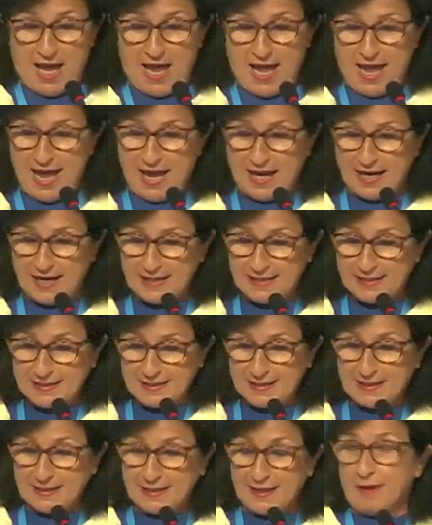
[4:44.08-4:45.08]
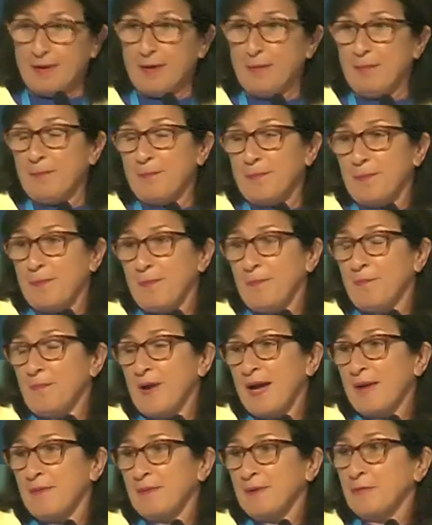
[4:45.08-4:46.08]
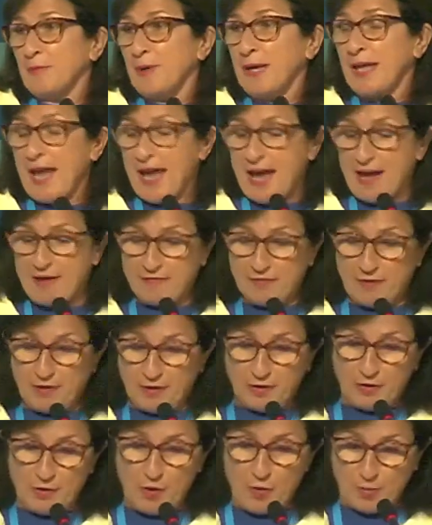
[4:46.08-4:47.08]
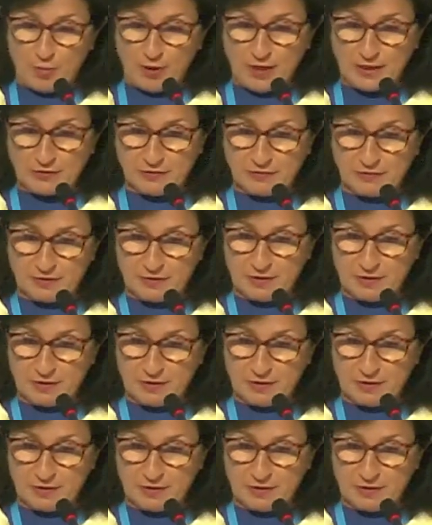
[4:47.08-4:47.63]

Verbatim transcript: And I mean, we have cooperated over the